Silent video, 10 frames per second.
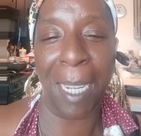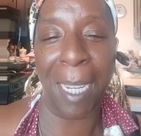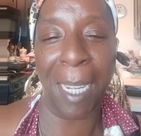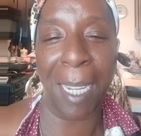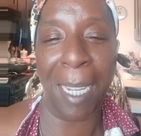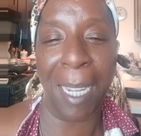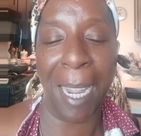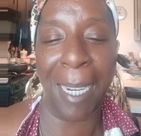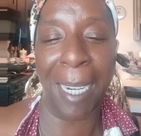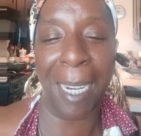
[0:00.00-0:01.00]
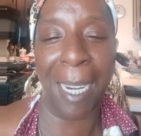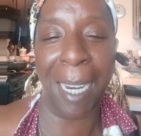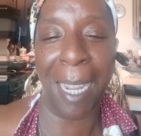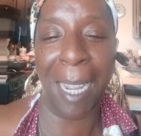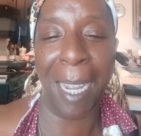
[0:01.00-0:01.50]
Uh, I get a
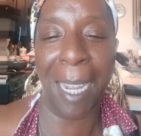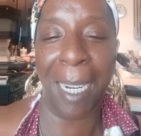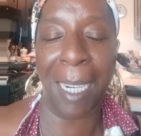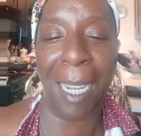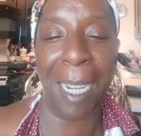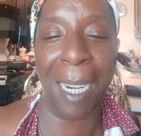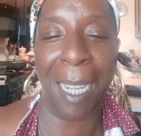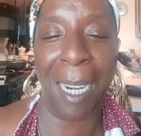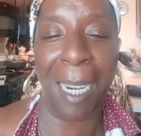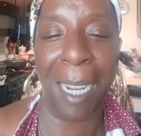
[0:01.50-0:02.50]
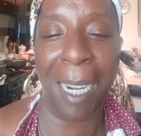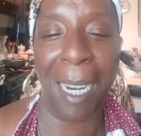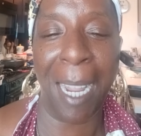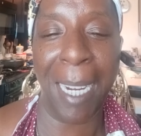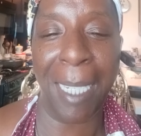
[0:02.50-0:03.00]
lot, a lot, a lot, a lot of
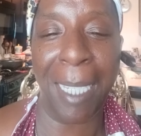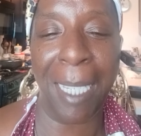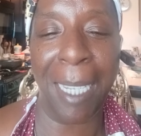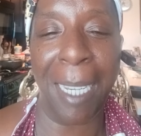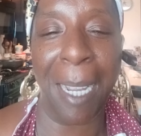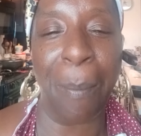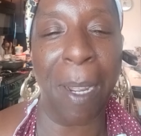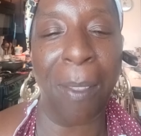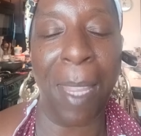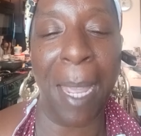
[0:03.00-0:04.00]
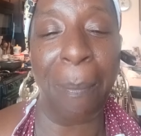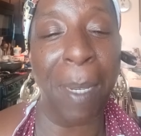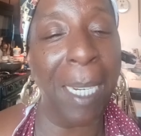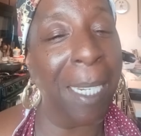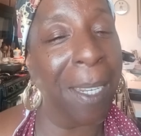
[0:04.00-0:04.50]
likes about that
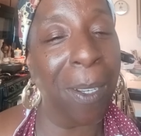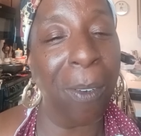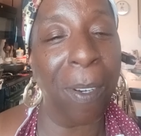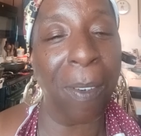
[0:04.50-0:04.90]
meatloaf.